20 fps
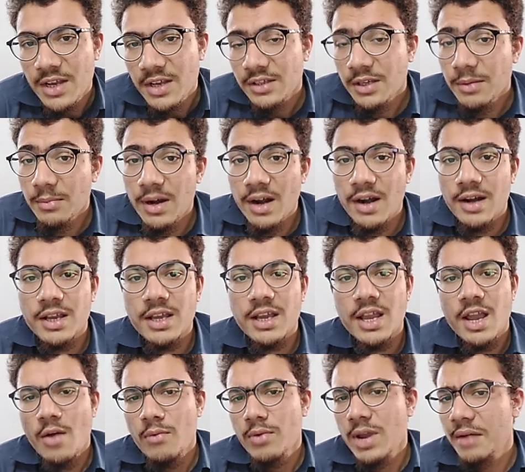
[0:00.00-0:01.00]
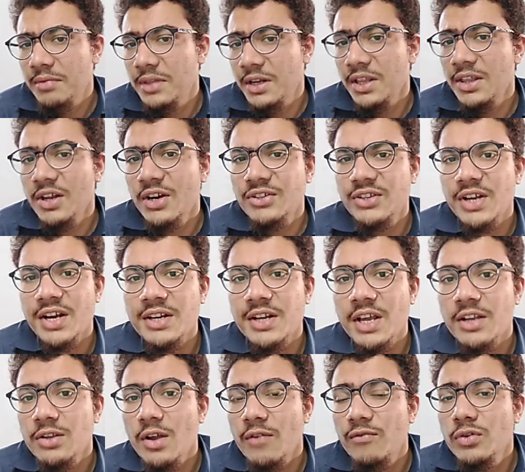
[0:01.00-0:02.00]
similarly we have another
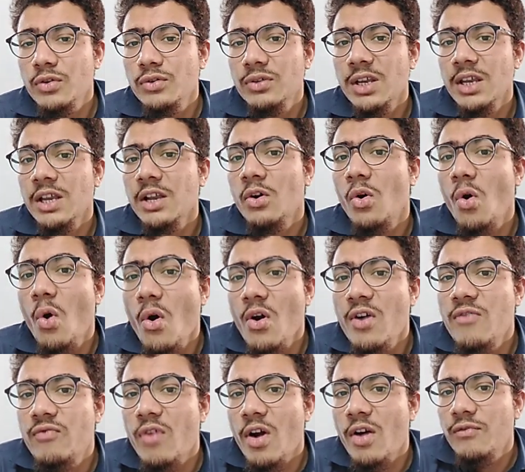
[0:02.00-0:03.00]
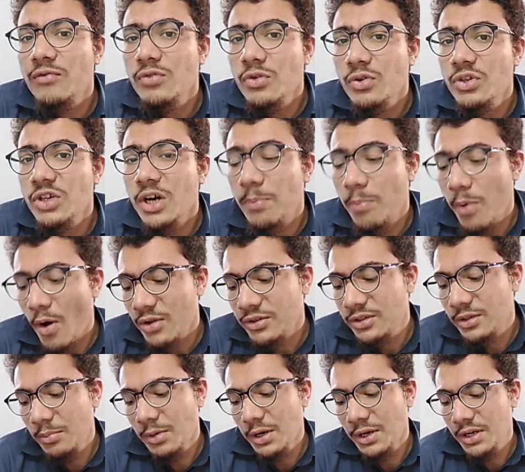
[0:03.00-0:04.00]
sentence of using could for future
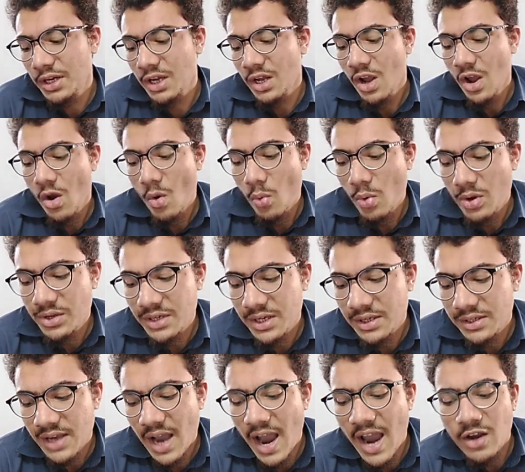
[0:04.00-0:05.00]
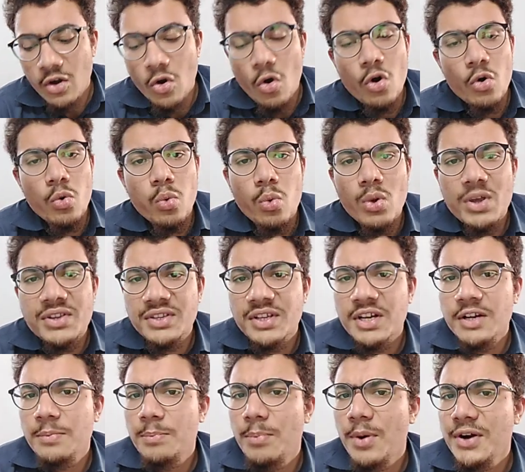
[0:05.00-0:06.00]
possibility, which is I could
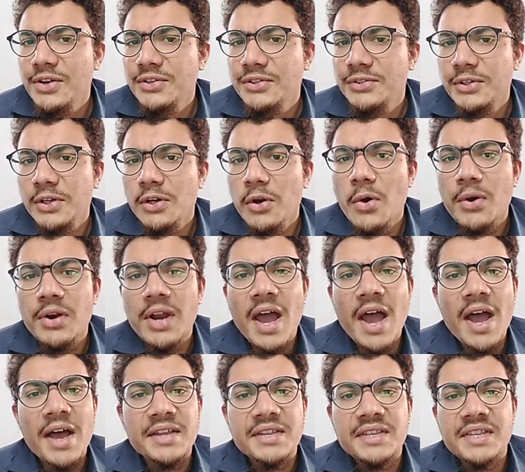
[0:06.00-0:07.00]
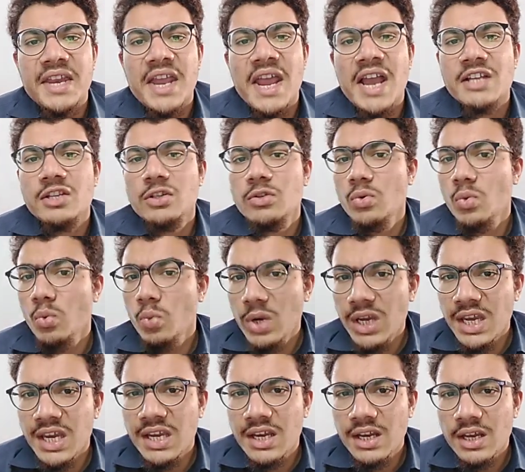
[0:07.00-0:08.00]
visit Barcelona next
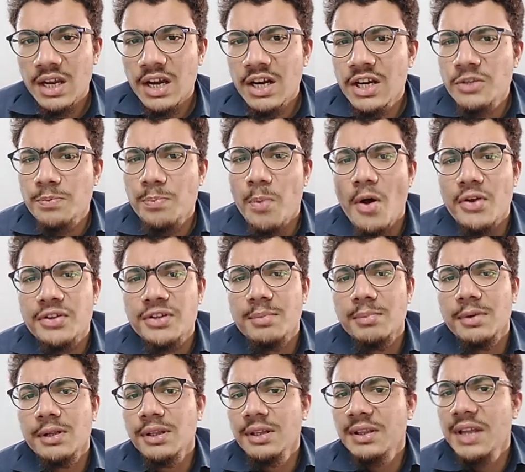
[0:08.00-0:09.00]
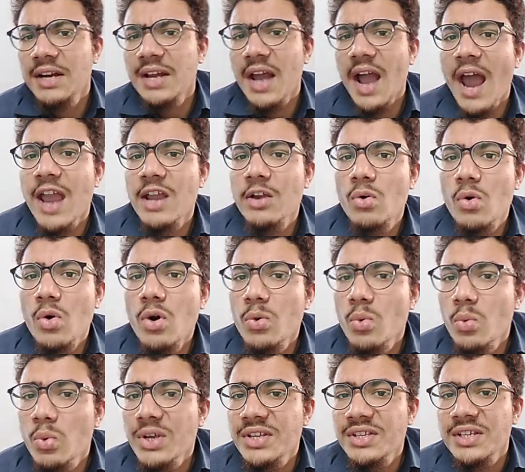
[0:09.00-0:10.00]
week. It is possible that I could
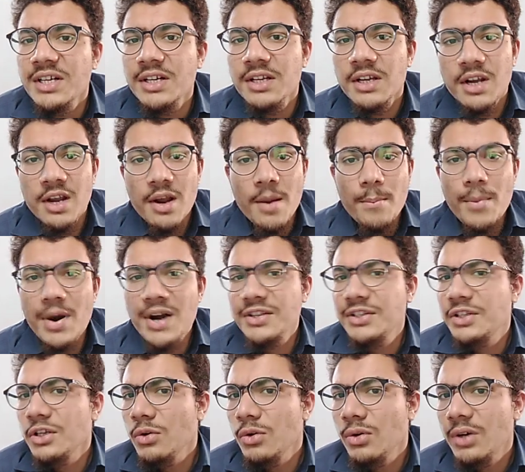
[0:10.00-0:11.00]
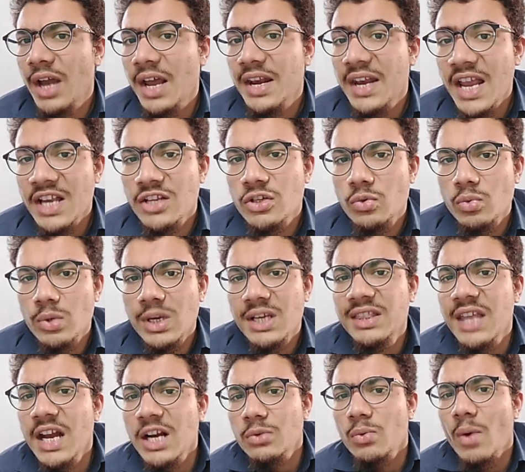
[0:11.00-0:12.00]
visit Barcelona next week.
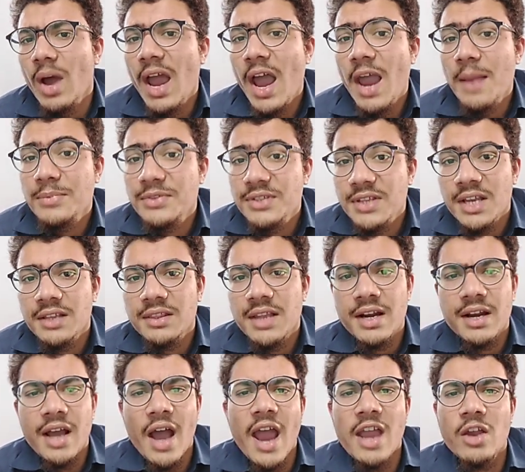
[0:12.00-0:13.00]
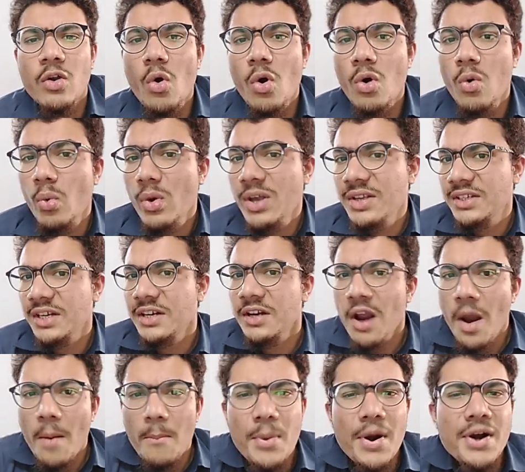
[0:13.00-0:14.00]
That's why I am saying that I could
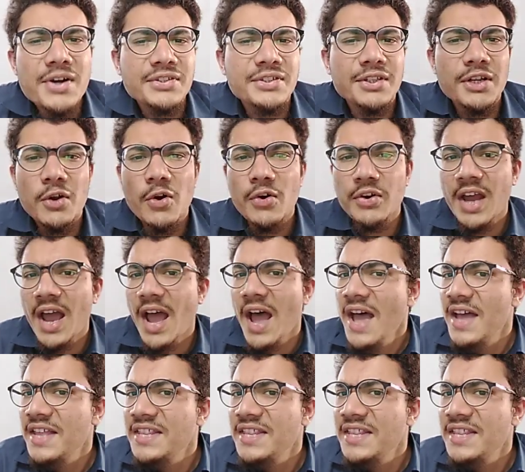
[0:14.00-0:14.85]
visit Barcelona